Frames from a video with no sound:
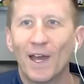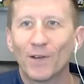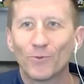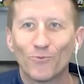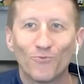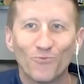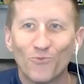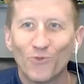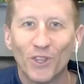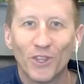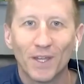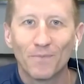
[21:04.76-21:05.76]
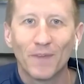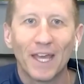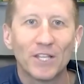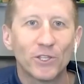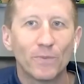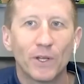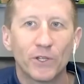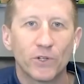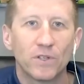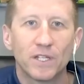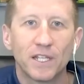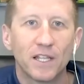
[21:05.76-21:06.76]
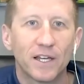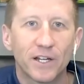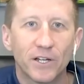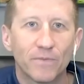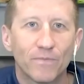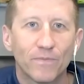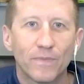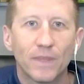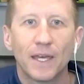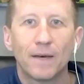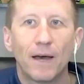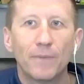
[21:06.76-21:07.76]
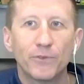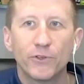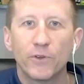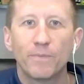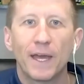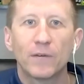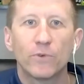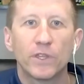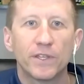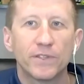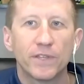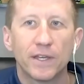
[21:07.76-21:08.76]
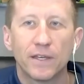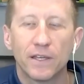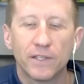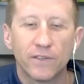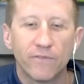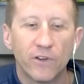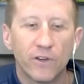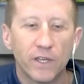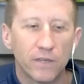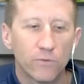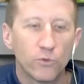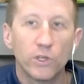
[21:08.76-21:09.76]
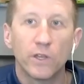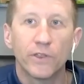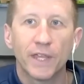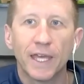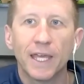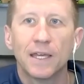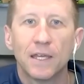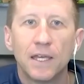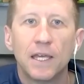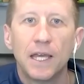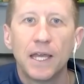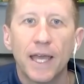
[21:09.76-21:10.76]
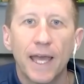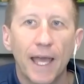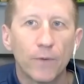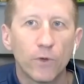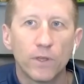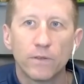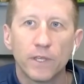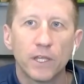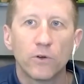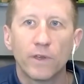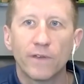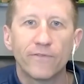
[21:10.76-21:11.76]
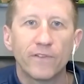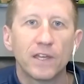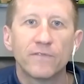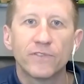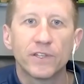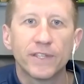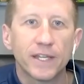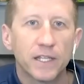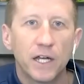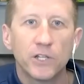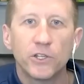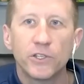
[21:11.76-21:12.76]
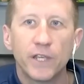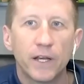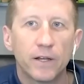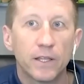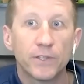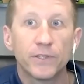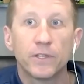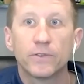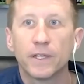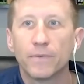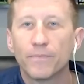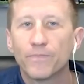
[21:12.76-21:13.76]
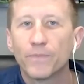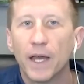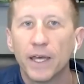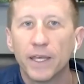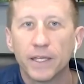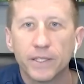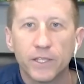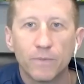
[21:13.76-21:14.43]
around with asymmetrical any longer? Upstream bandwidth is a very real thing. And if the technology is there, let's use it. I think.